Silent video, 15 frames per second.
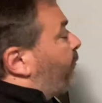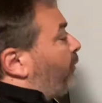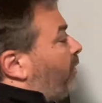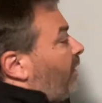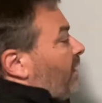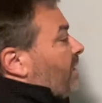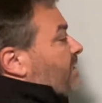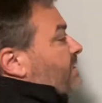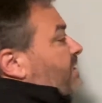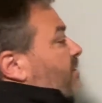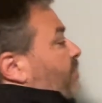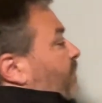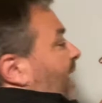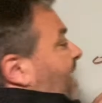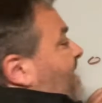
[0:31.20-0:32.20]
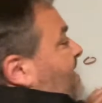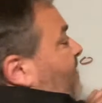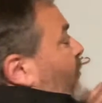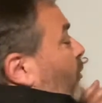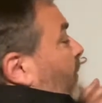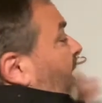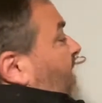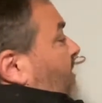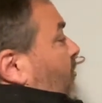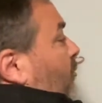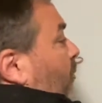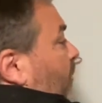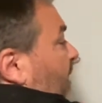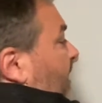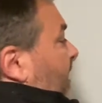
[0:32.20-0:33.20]
us, the base formation
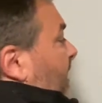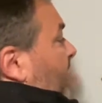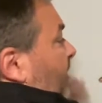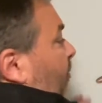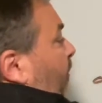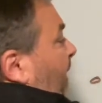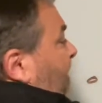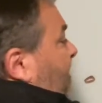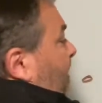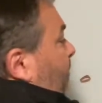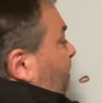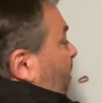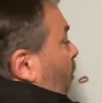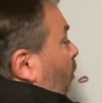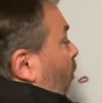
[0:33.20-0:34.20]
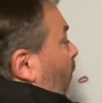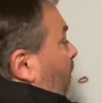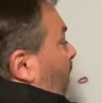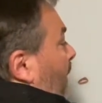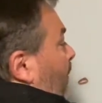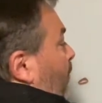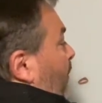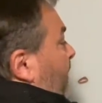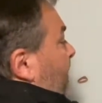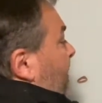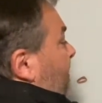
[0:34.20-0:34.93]
would be this, base empty, or we might bring these